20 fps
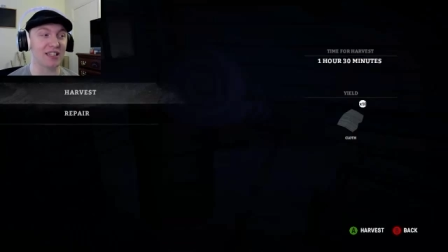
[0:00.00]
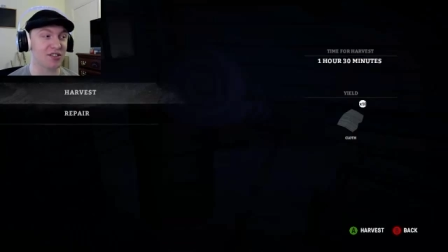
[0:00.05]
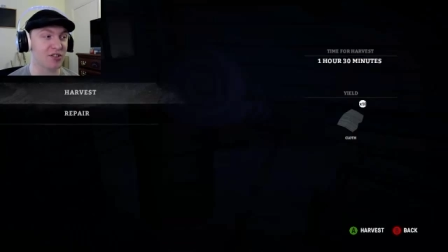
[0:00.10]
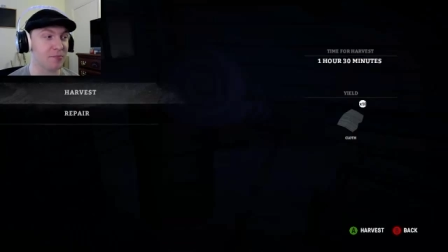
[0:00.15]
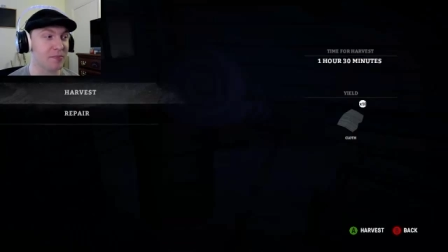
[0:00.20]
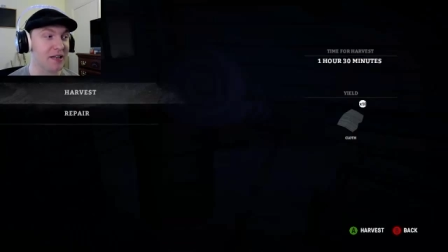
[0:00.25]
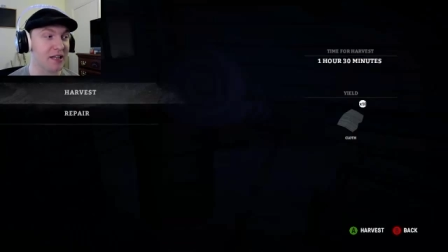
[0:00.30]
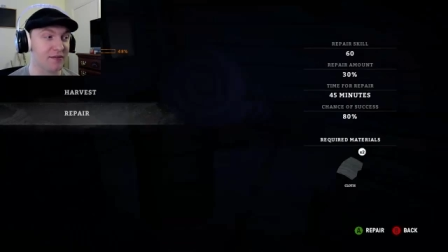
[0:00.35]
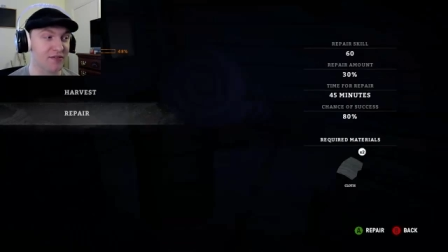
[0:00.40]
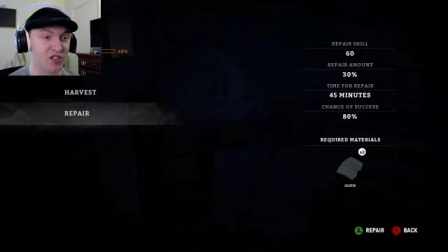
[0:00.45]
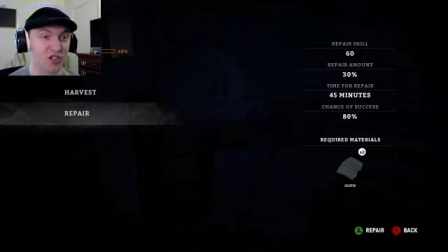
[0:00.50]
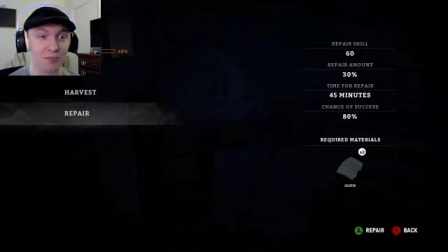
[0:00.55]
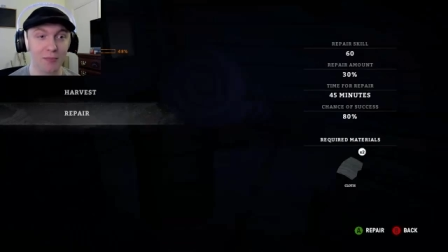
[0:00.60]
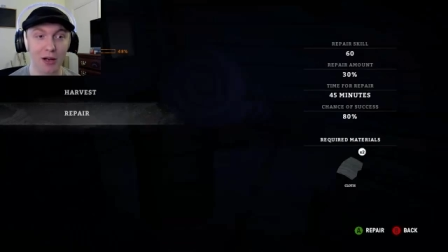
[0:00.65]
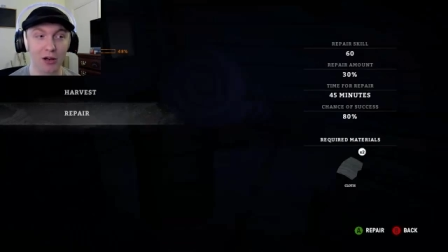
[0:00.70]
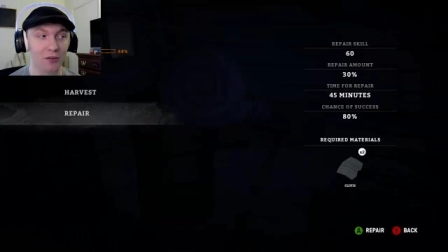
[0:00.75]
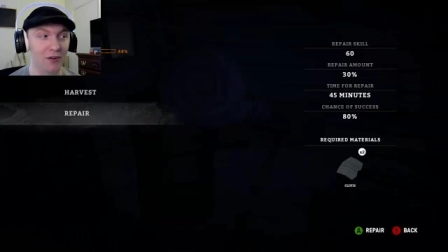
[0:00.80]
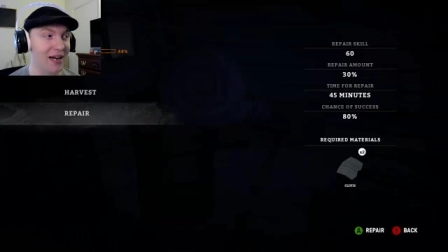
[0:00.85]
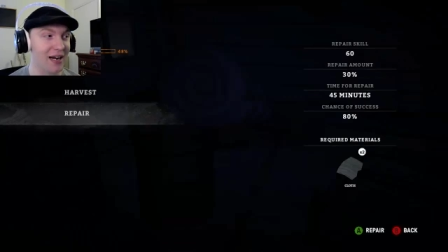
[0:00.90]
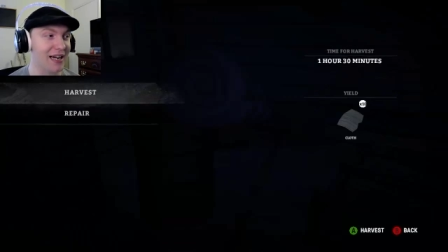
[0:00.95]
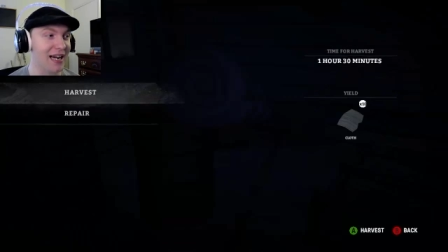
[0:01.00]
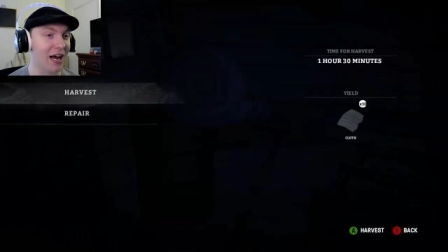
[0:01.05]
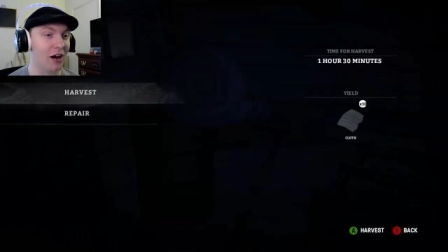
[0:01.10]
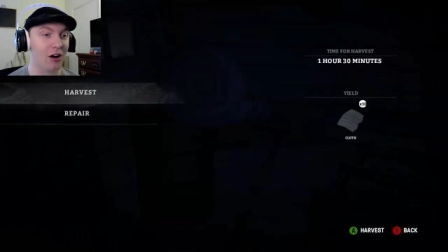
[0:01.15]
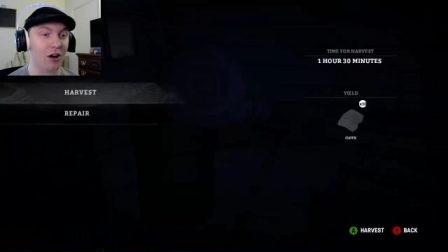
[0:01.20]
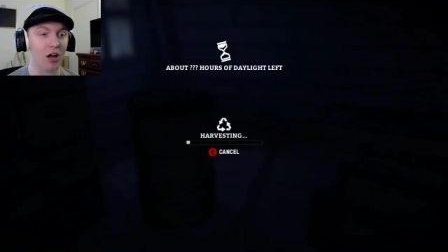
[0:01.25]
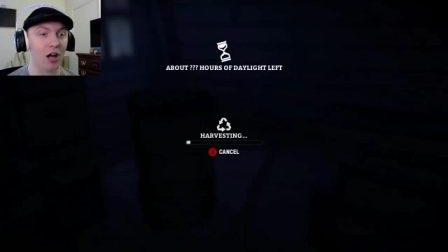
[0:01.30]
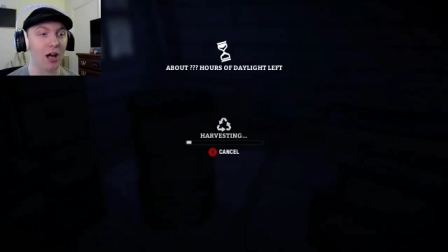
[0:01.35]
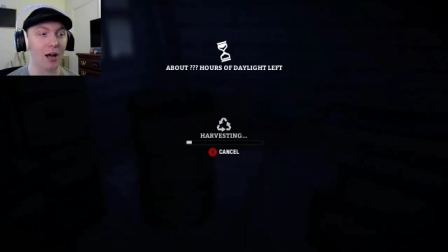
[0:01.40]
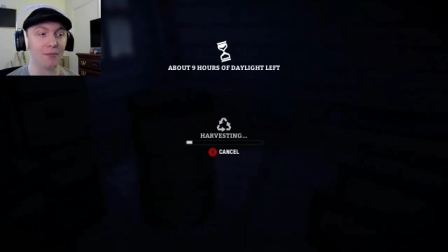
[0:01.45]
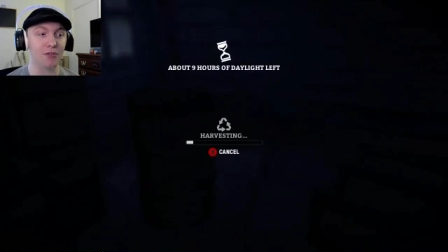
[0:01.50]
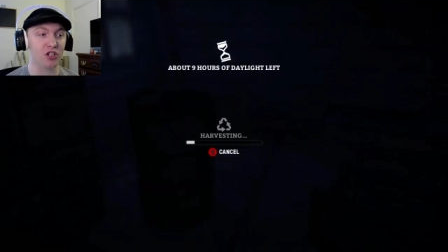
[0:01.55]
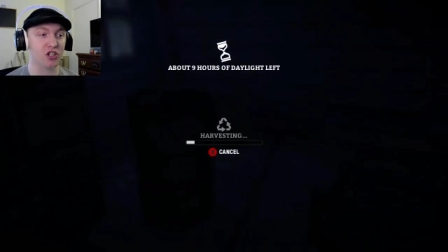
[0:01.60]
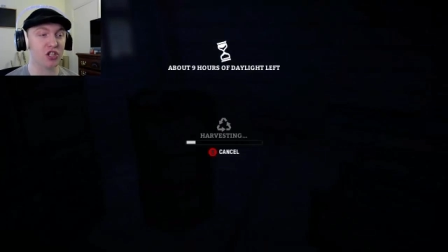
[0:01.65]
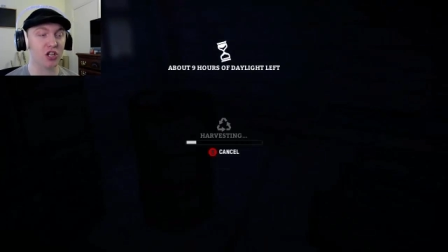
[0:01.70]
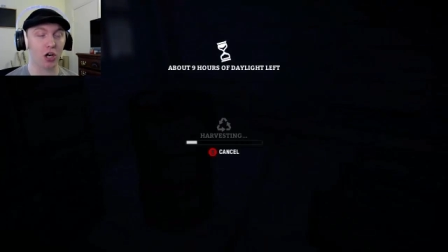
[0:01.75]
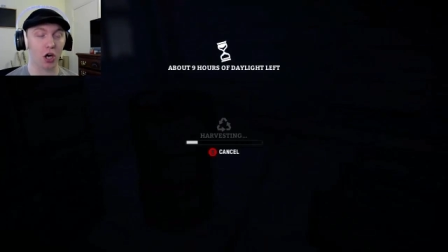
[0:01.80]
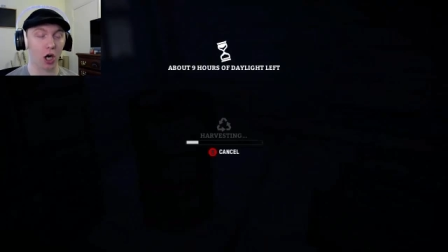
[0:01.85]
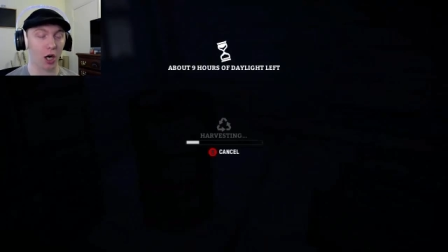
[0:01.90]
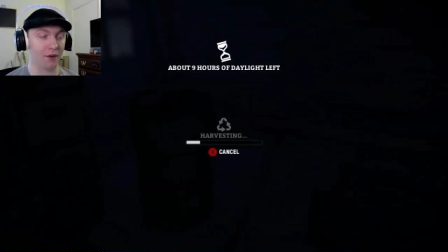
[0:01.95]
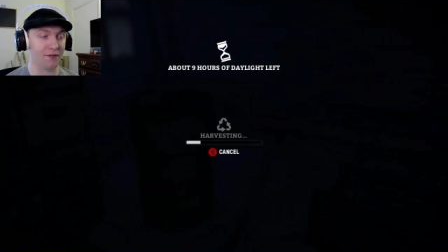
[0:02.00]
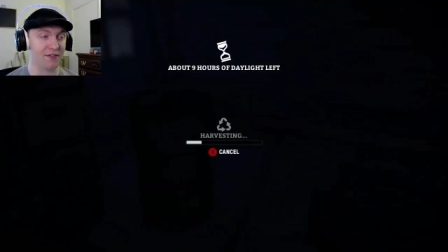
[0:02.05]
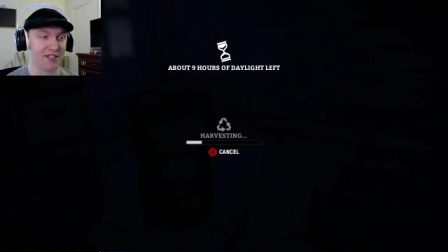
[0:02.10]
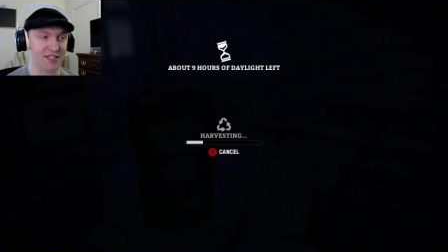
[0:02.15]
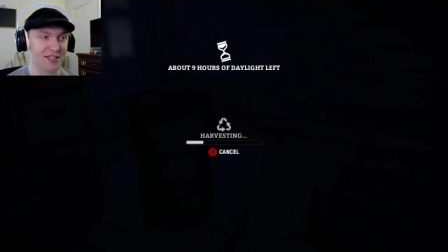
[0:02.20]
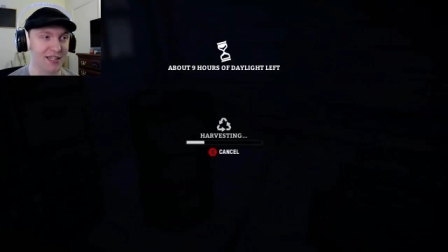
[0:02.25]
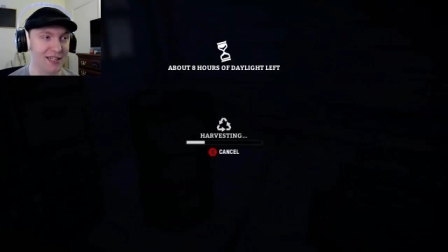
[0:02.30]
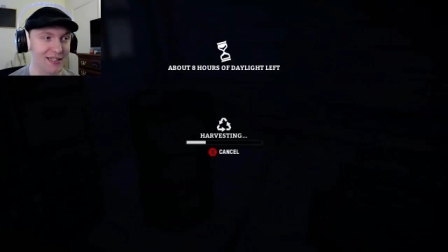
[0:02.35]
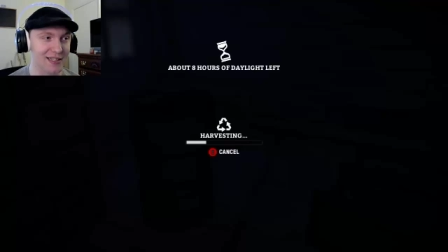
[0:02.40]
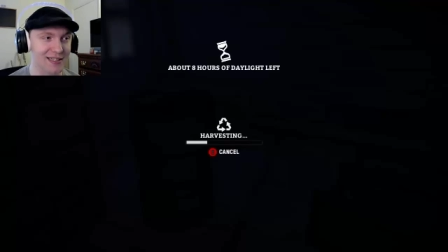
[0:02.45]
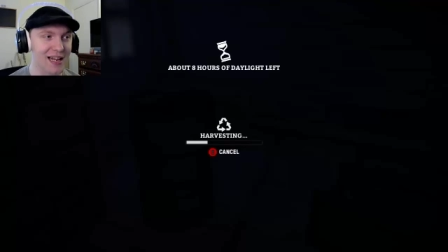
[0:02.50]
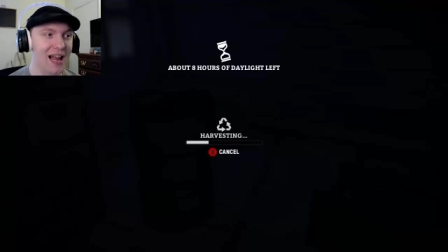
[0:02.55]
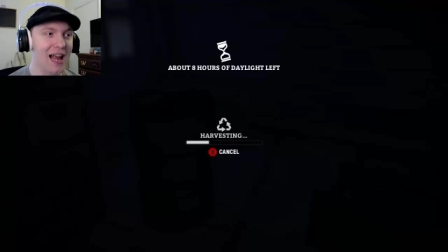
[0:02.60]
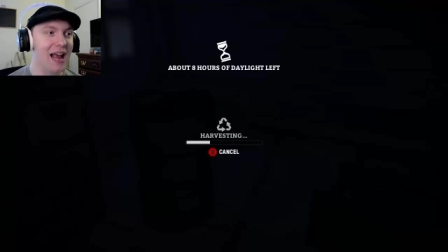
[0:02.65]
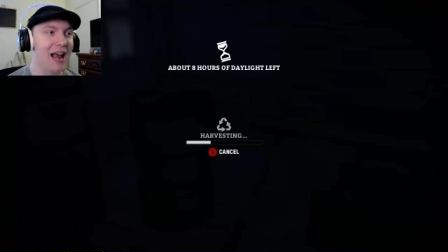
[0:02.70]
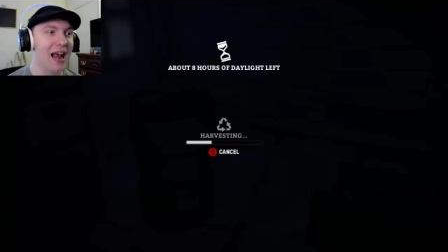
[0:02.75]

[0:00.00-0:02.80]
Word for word: speed of smell right now. I'm just gonna harvest this,